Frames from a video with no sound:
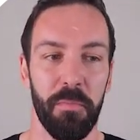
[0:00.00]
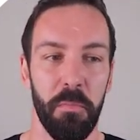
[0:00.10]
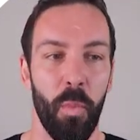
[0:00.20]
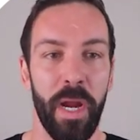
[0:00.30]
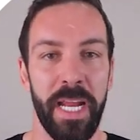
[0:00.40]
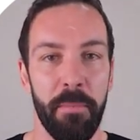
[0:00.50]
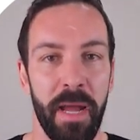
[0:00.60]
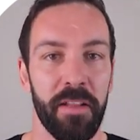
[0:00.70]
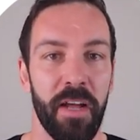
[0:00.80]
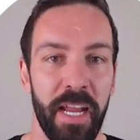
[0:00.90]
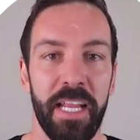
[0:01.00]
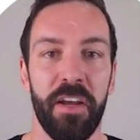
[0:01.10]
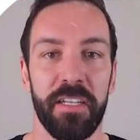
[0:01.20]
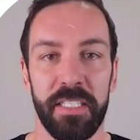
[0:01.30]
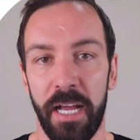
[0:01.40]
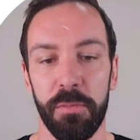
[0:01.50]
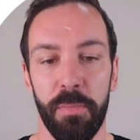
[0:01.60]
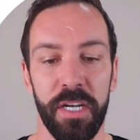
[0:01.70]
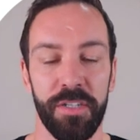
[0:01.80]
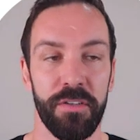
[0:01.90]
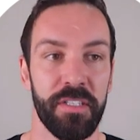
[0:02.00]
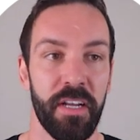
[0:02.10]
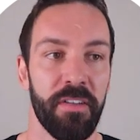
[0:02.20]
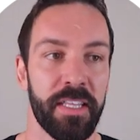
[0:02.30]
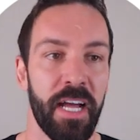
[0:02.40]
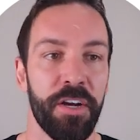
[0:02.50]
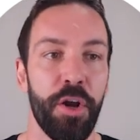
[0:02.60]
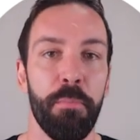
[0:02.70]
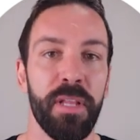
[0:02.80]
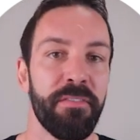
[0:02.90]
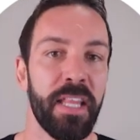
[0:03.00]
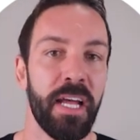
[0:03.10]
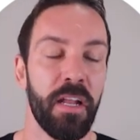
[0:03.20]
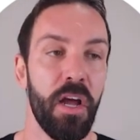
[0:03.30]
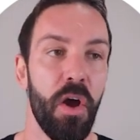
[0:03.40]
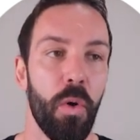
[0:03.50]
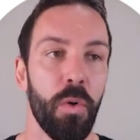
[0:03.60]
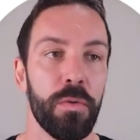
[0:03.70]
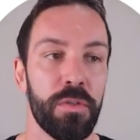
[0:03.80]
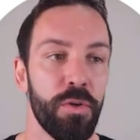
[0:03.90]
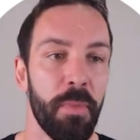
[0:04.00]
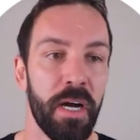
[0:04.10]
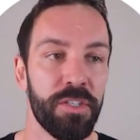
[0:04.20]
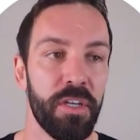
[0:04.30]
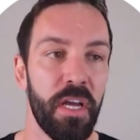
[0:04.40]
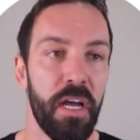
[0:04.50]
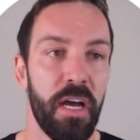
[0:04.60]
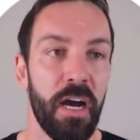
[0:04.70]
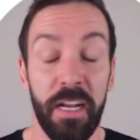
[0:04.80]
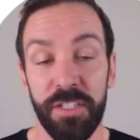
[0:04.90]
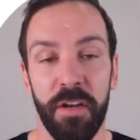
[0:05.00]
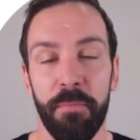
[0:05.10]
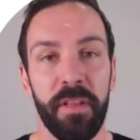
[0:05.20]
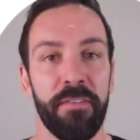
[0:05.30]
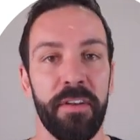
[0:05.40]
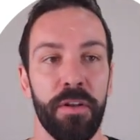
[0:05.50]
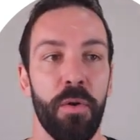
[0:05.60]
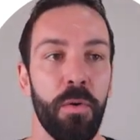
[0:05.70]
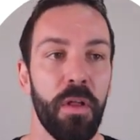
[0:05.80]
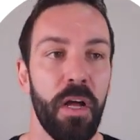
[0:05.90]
weird about like any kind of sales pressure and stuff like that. I don't believe in that all too much. I actually don't believe in it at all.